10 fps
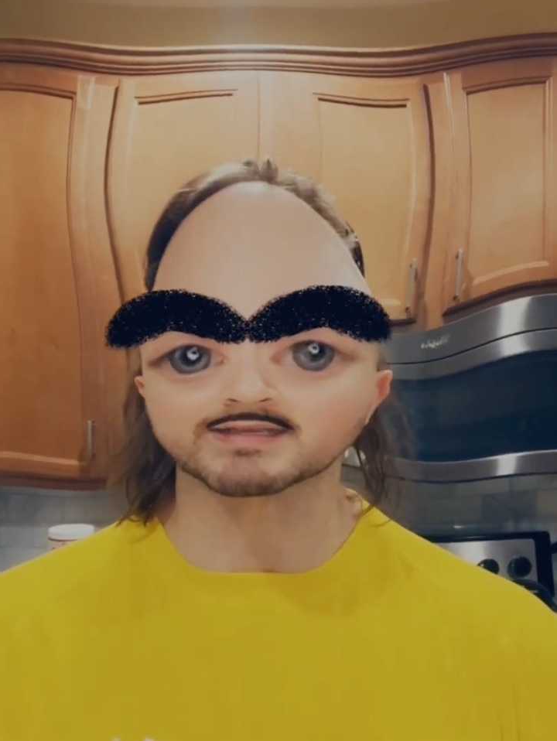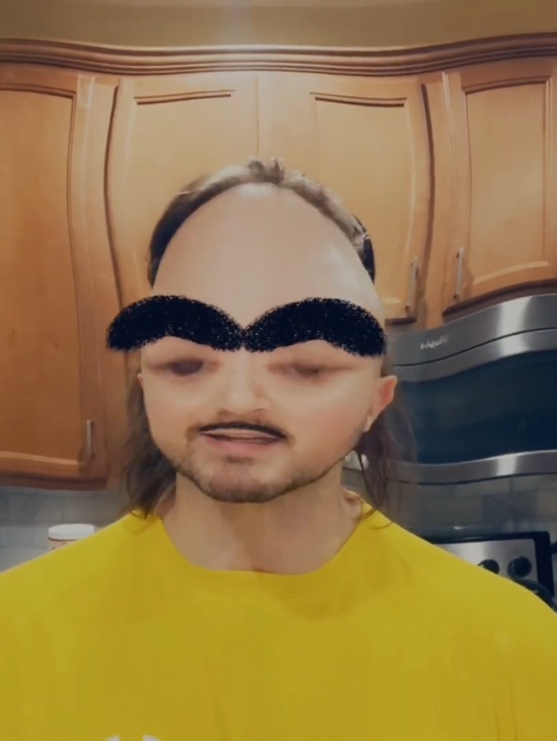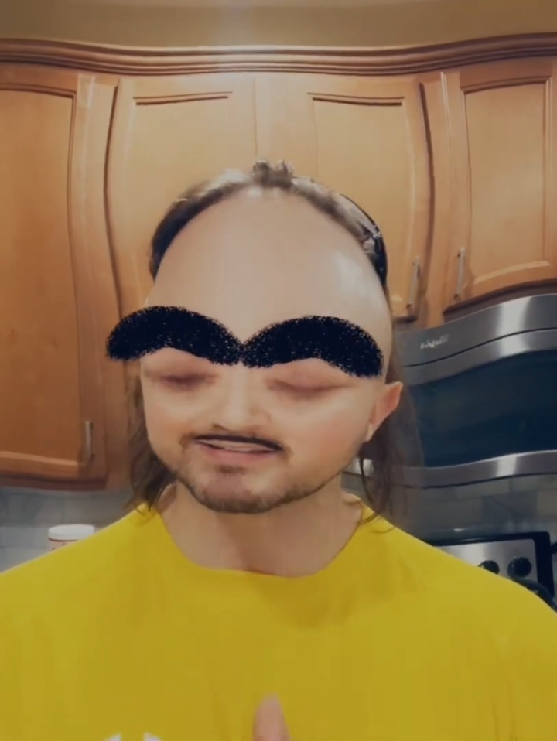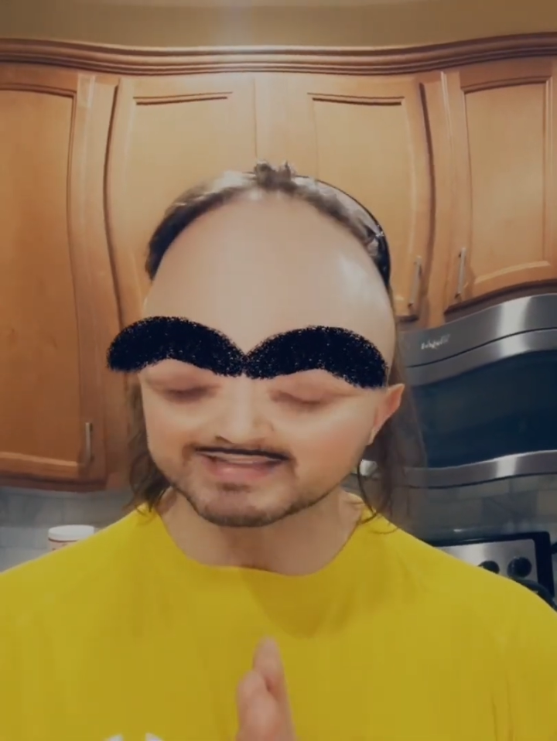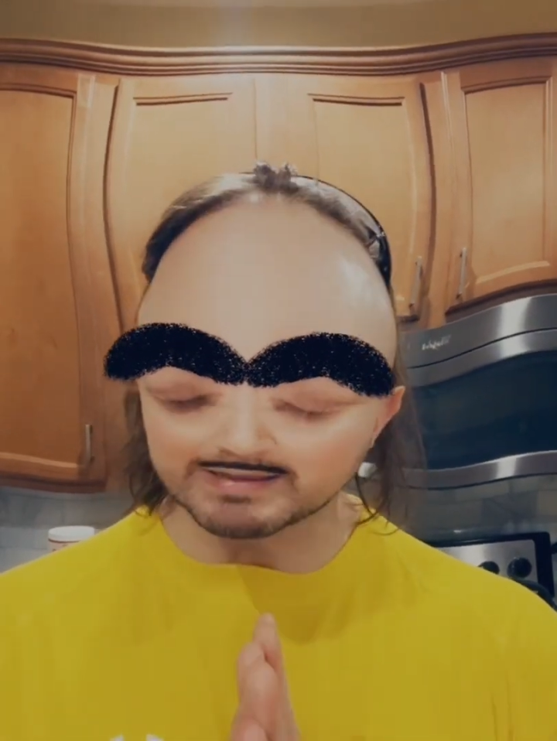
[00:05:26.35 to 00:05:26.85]
It
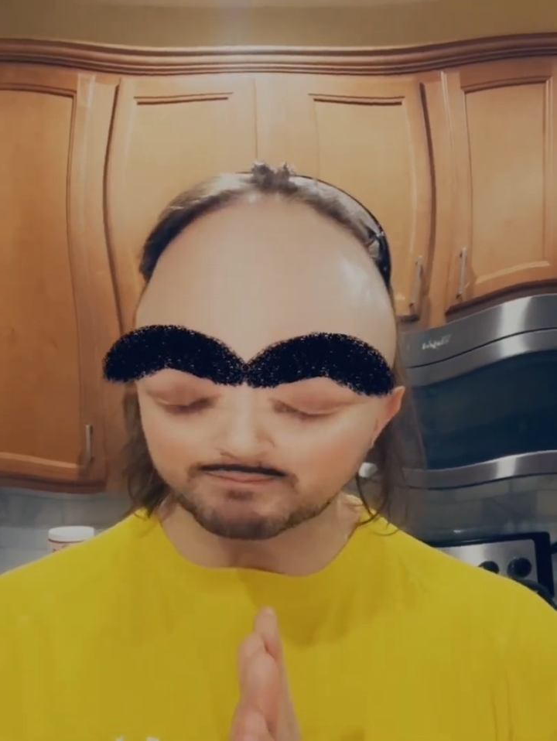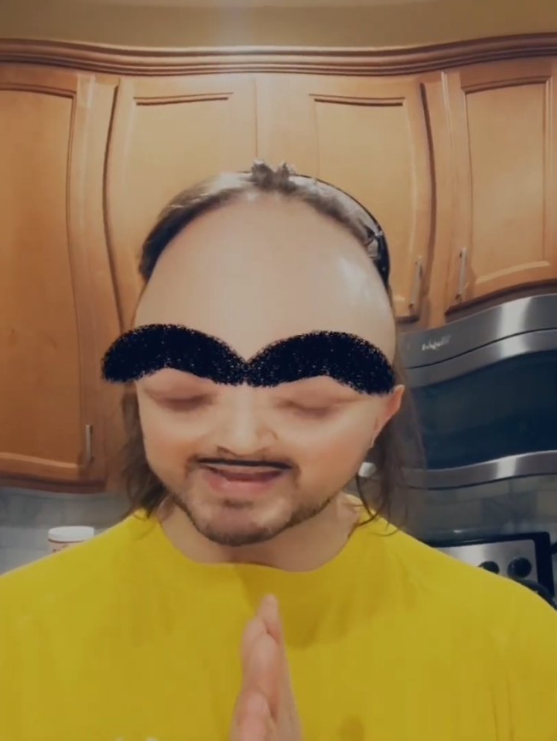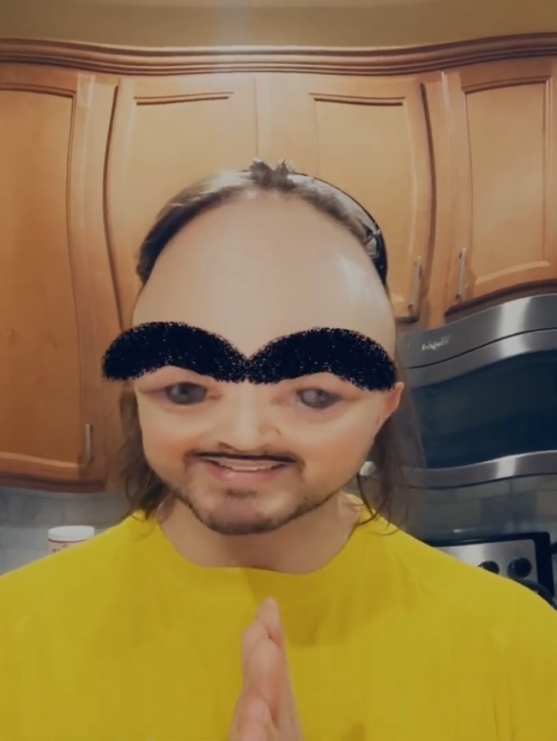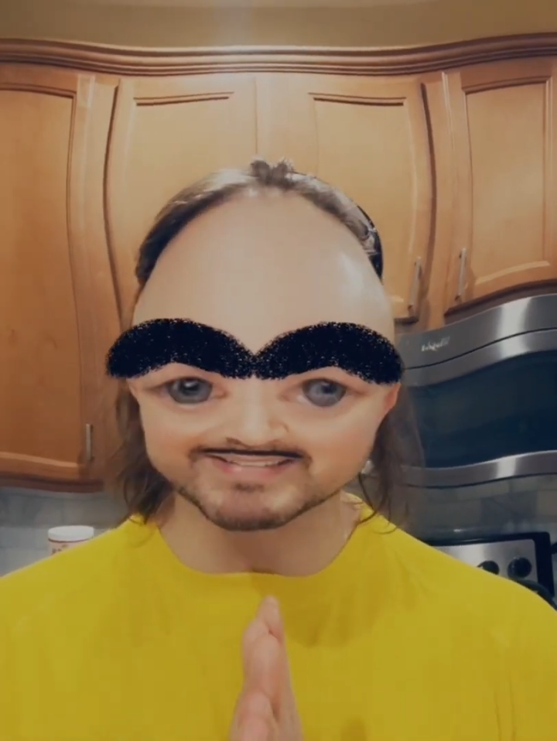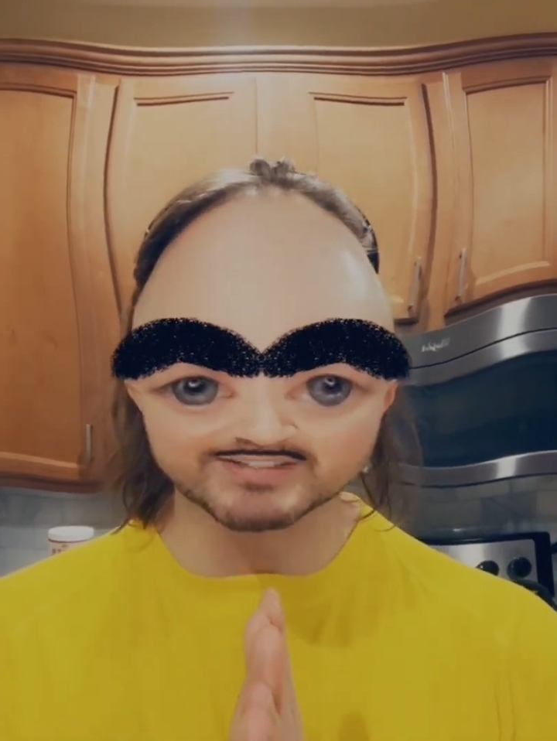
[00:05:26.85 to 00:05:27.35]
is the
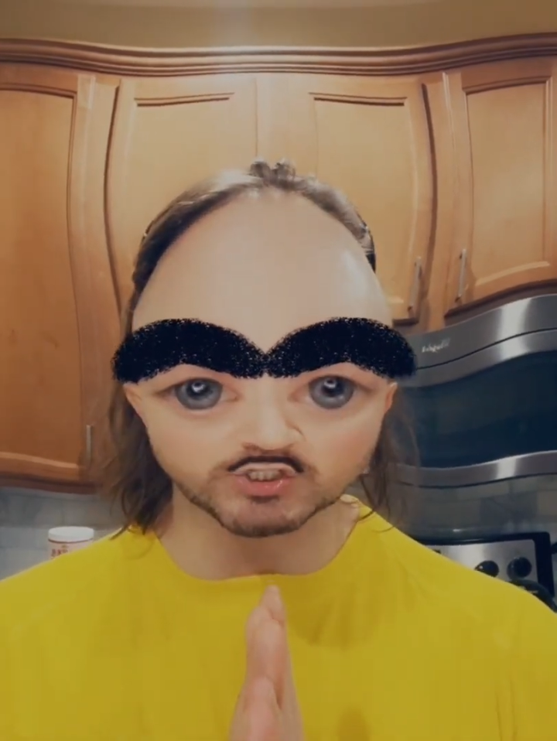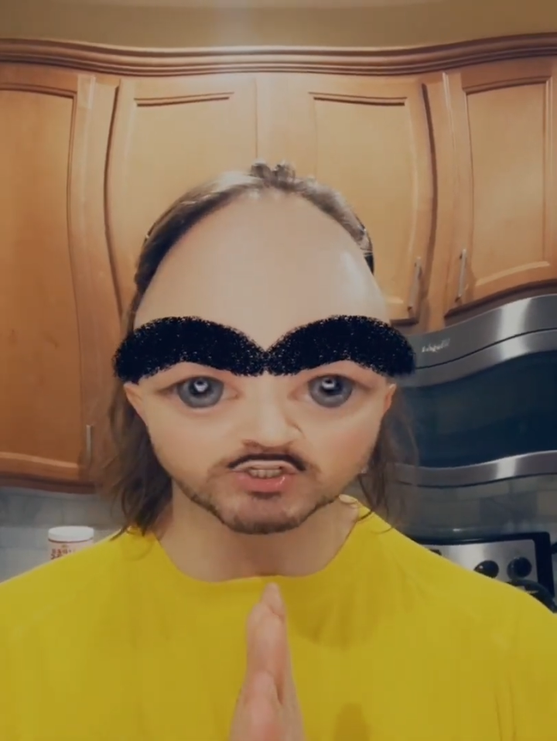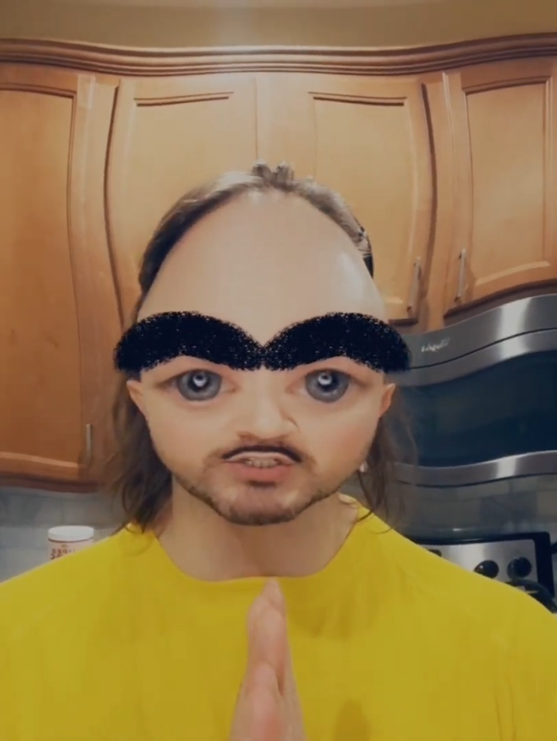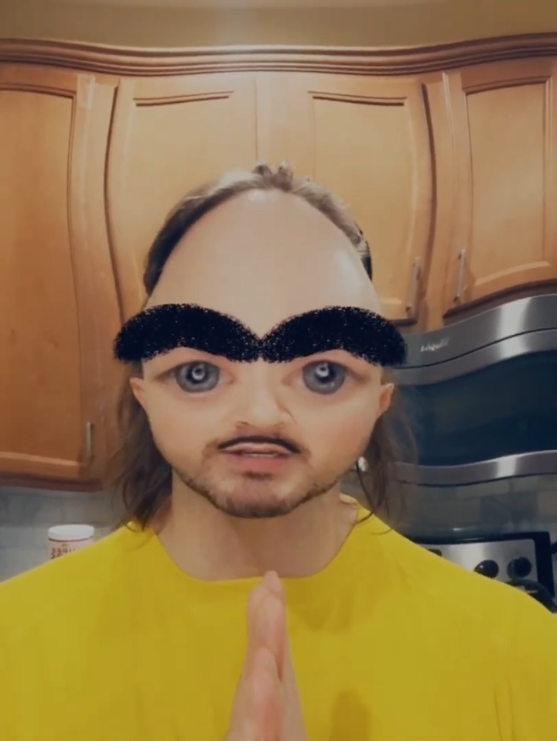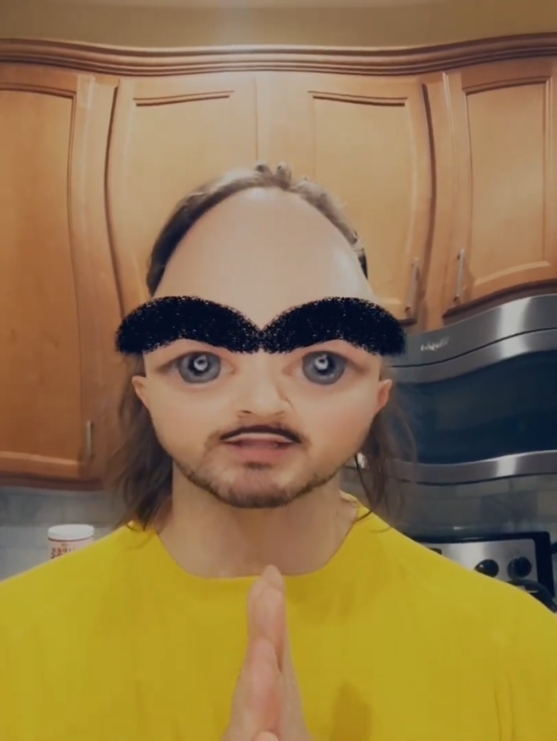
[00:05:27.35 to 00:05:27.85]
best
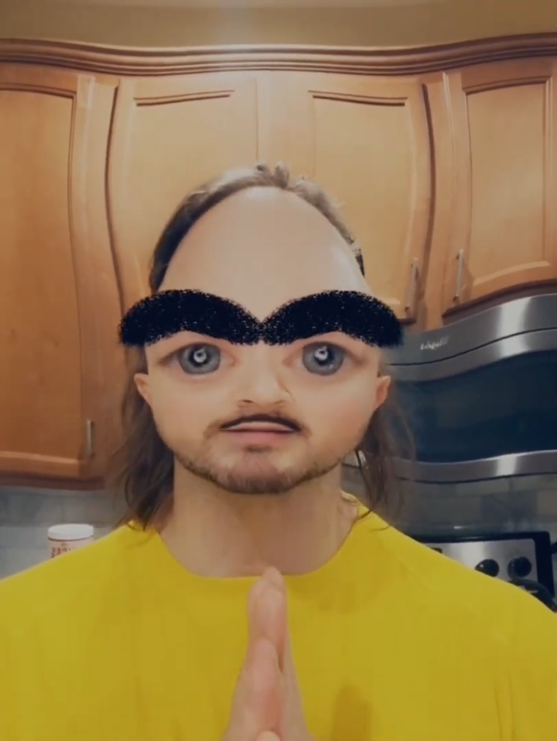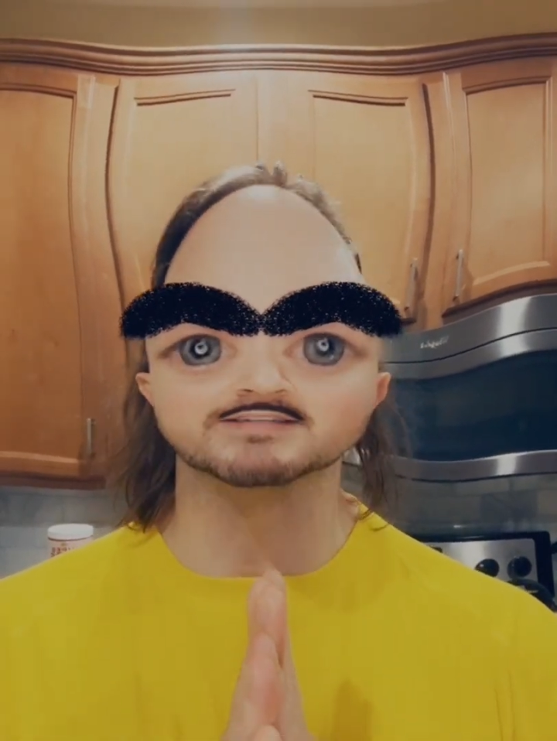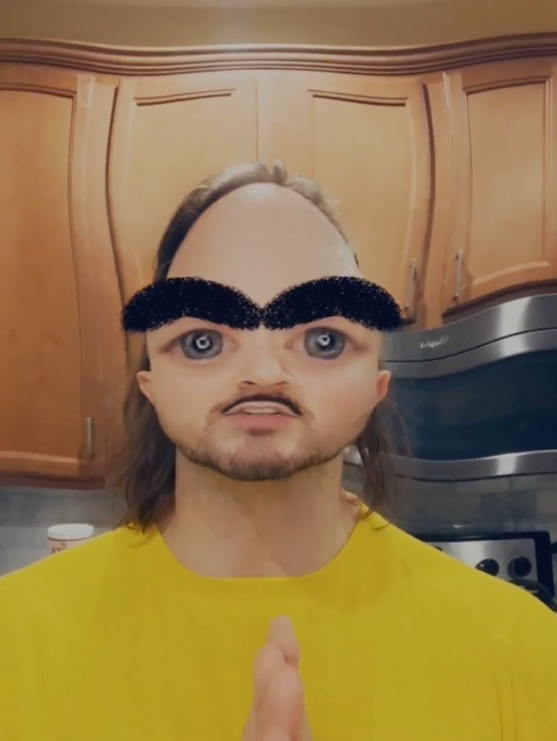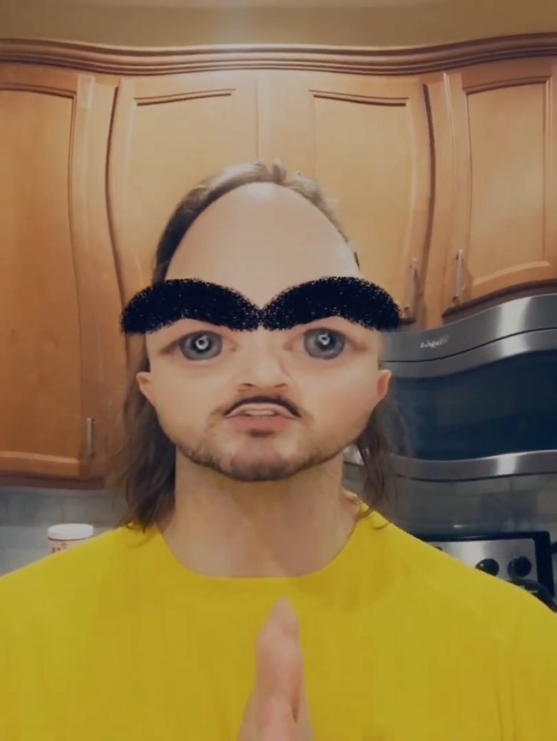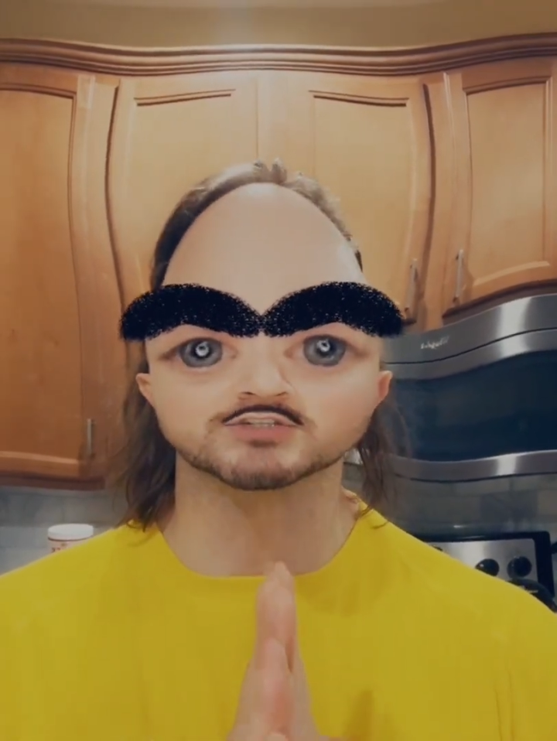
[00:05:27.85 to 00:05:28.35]

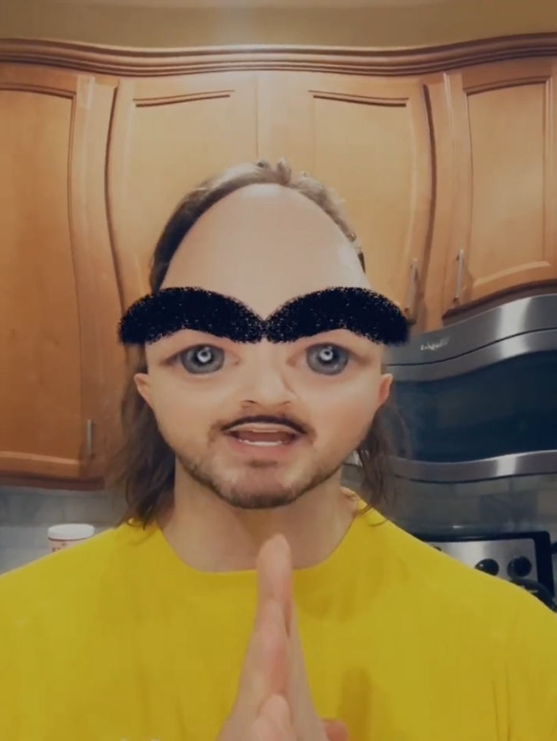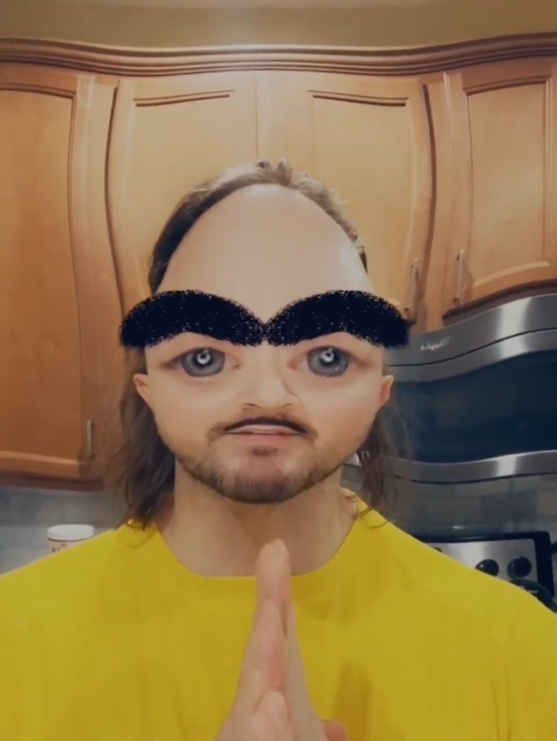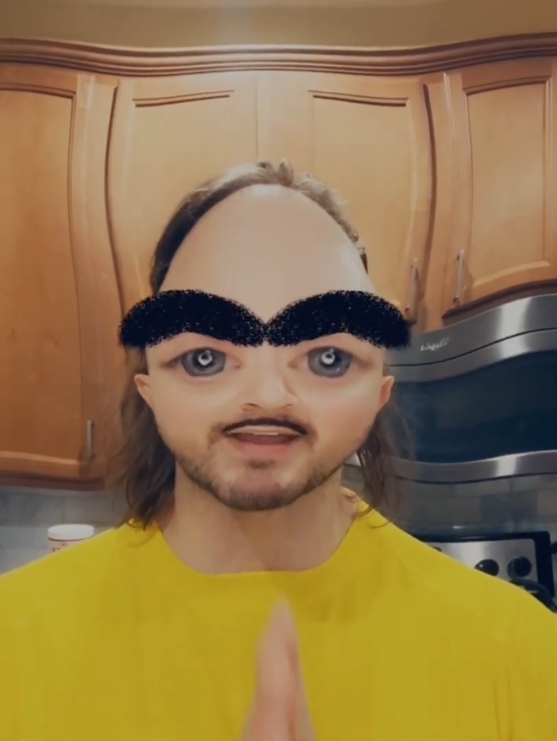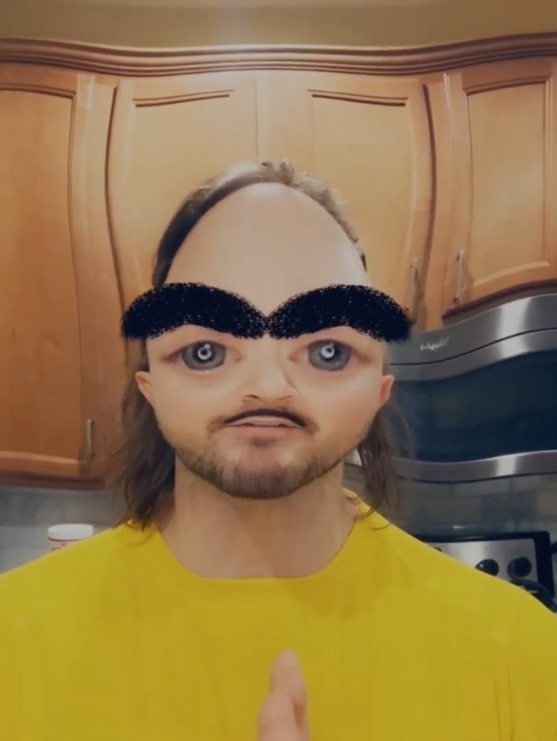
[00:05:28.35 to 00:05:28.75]
decision I have